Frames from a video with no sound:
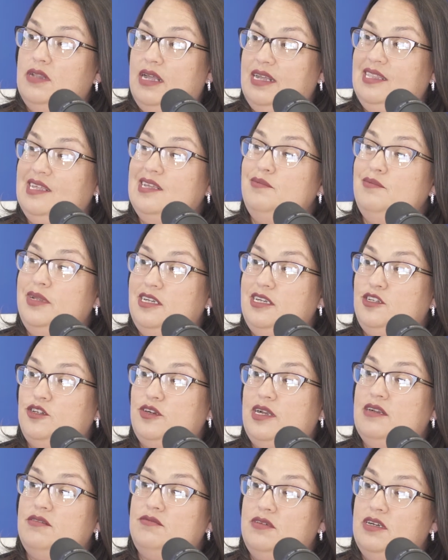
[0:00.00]
like the
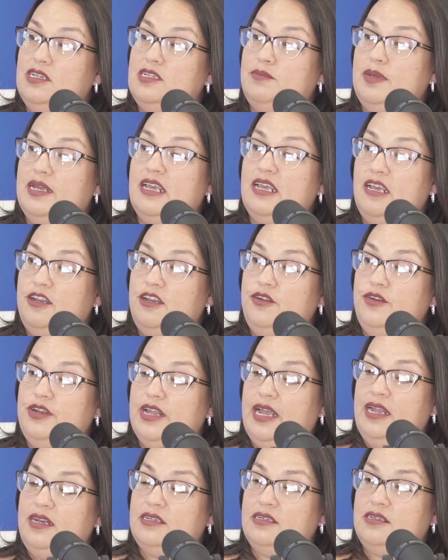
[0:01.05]
administrative ones, picking a new
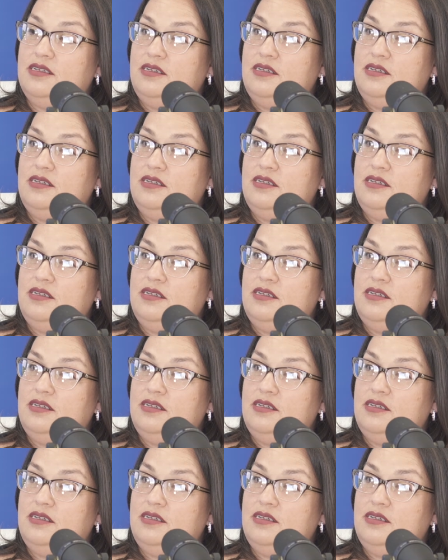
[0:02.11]
date.